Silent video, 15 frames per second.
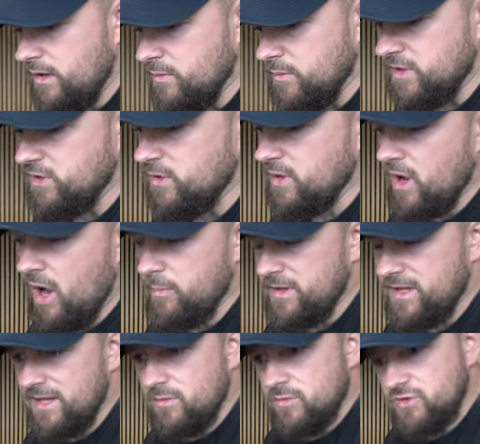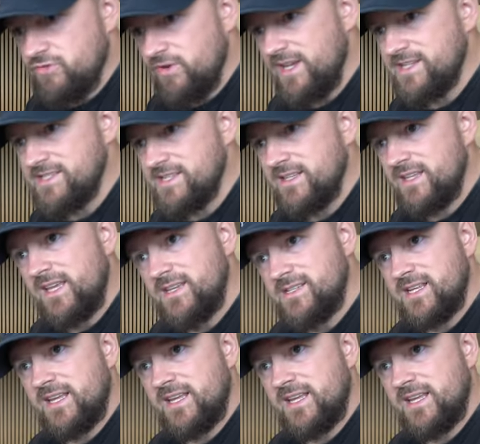We do a couple of little tricks to these